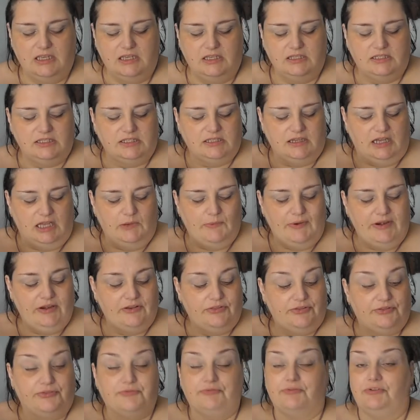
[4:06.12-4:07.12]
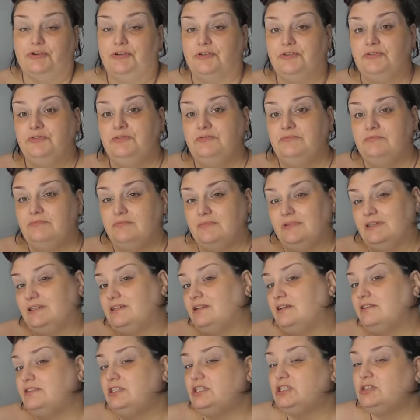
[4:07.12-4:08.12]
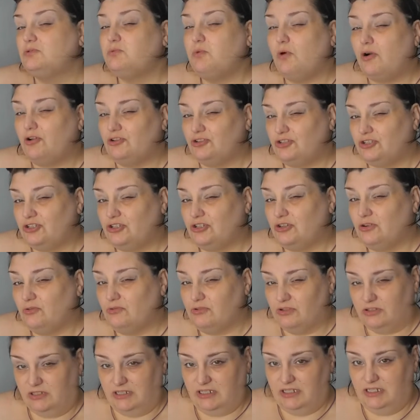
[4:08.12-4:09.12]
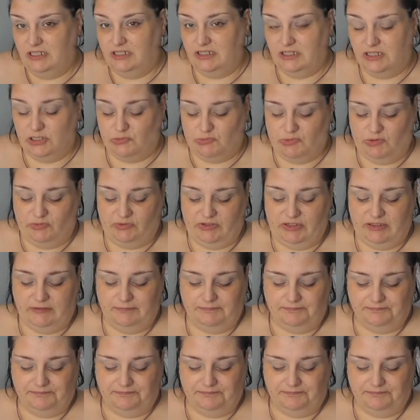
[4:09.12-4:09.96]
So I went through and I swatched all of these this morning.